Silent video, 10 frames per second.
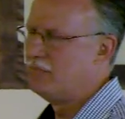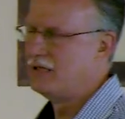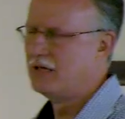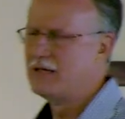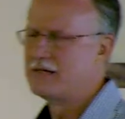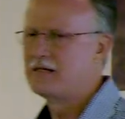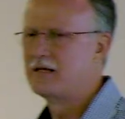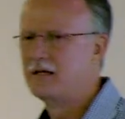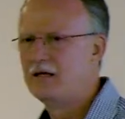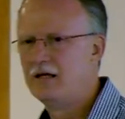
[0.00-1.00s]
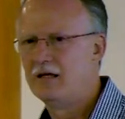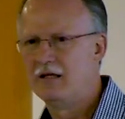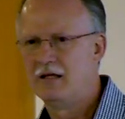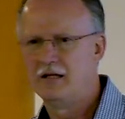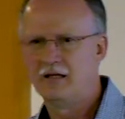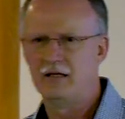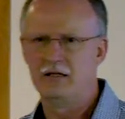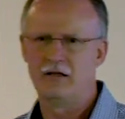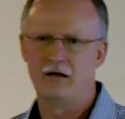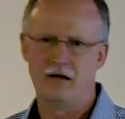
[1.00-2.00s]
Because
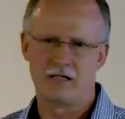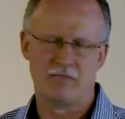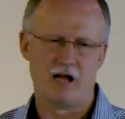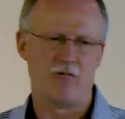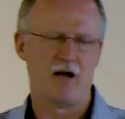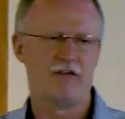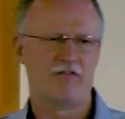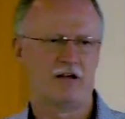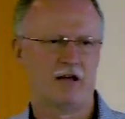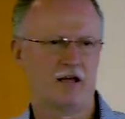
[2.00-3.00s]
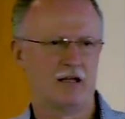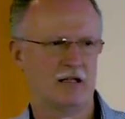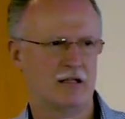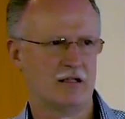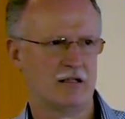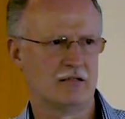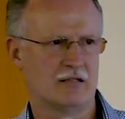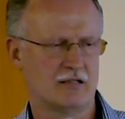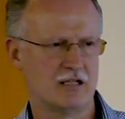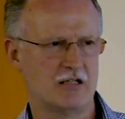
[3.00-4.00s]
it caused my wife and I
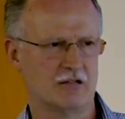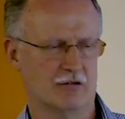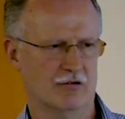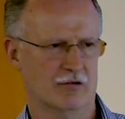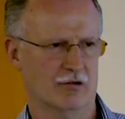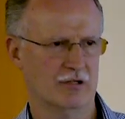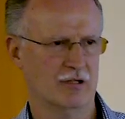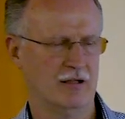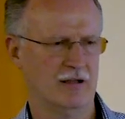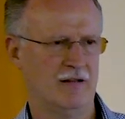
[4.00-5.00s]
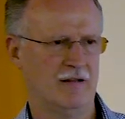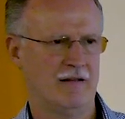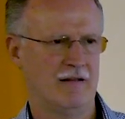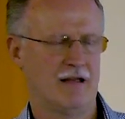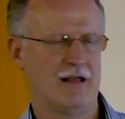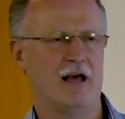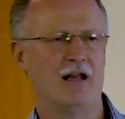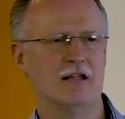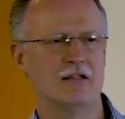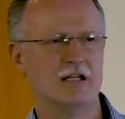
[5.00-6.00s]
to seek the Lord.
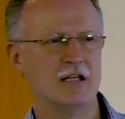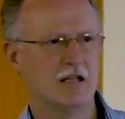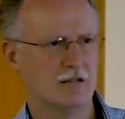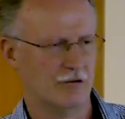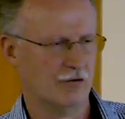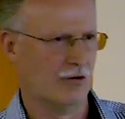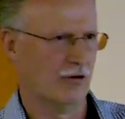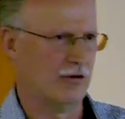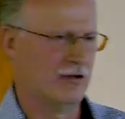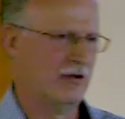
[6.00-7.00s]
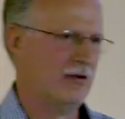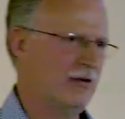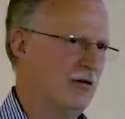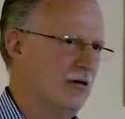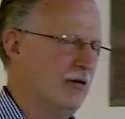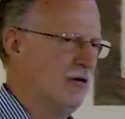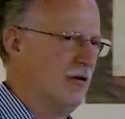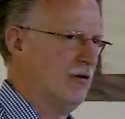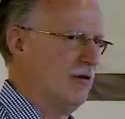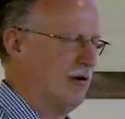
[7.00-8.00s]
And in seeking the Lord,
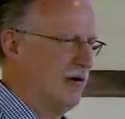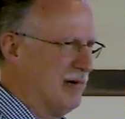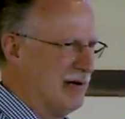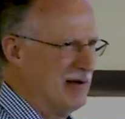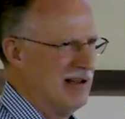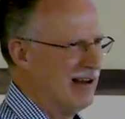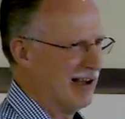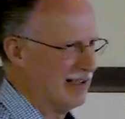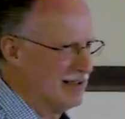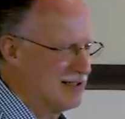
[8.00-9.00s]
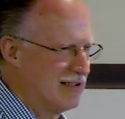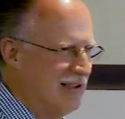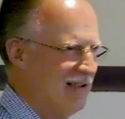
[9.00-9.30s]
we realized